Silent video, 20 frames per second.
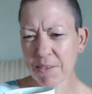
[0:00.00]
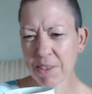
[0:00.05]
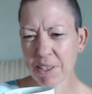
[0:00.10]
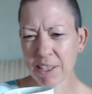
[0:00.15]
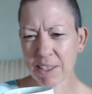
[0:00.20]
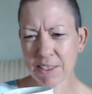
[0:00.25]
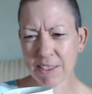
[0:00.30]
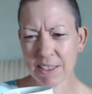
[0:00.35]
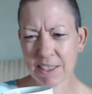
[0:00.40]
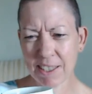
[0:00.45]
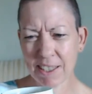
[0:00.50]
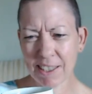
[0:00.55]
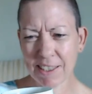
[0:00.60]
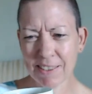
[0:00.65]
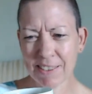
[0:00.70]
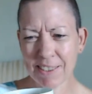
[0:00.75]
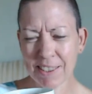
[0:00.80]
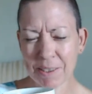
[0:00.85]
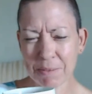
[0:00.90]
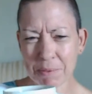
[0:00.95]
don't want to go
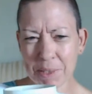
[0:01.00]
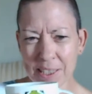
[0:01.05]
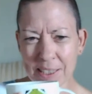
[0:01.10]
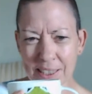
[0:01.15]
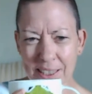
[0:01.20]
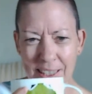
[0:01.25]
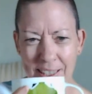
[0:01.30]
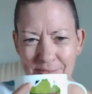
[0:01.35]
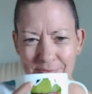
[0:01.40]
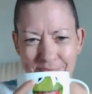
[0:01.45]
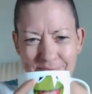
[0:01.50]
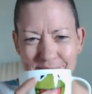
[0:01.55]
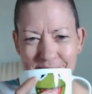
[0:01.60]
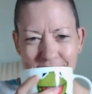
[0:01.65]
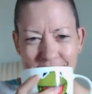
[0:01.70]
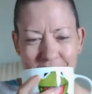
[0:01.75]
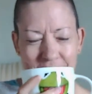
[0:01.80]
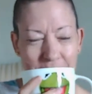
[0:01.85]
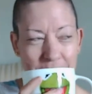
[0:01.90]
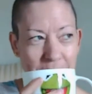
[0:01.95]
stale, do you, Mandy? Don't
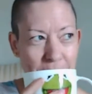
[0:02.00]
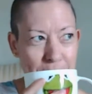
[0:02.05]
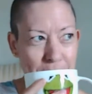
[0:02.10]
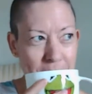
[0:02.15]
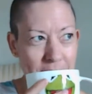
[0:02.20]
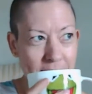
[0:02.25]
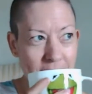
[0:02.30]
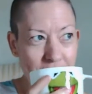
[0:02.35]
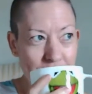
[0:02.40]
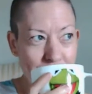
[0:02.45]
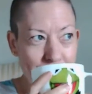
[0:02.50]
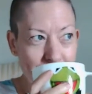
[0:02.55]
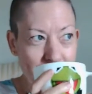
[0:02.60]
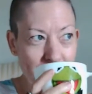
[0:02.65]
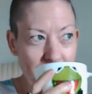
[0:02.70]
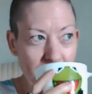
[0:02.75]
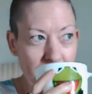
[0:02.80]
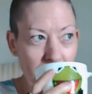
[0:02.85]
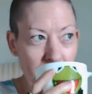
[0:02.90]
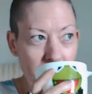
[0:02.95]
want to go
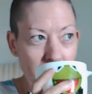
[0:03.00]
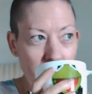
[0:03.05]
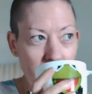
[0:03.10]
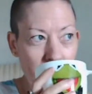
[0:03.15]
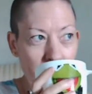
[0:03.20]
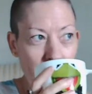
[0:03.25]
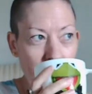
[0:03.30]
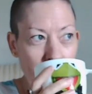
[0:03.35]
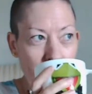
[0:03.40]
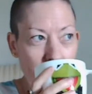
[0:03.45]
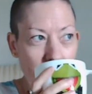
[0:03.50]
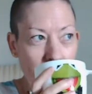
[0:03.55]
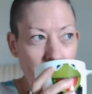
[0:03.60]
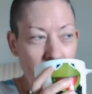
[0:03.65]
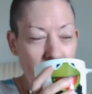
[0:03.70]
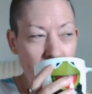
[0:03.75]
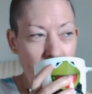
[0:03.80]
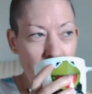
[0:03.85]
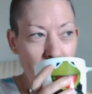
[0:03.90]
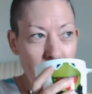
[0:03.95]

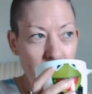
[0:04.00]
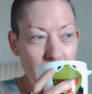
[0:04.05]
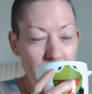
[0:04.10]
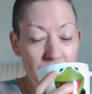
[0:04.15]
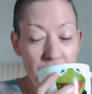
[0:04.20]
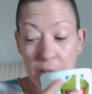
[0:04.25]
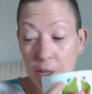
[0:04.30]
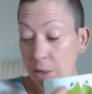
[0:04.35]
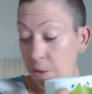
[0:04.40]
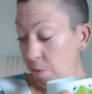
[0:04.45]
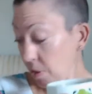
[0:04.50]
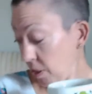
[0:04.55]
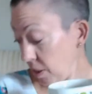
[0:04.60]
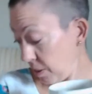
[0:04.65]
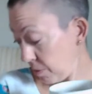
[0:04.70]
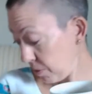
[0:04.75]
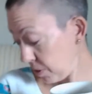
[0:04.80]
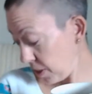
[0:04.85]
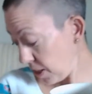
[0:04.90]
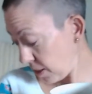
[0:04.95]
stale. So,
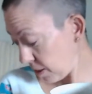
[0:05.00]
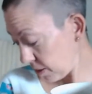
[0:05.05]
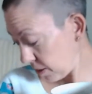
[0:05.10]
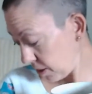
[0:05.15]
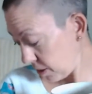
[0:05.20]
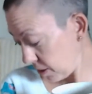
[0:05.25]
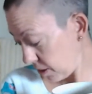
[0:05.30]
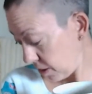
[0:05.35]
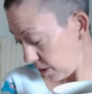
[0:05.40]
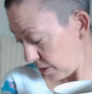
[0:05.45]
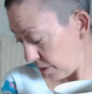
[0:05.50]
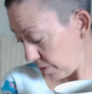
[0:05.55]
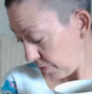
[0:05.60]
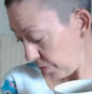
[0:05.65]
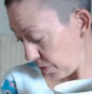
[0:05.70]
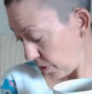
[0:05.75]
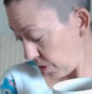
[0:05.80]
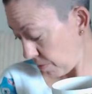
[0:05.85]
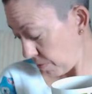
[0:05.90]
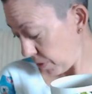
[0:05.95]
I'm going to show you a
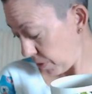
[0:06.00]
few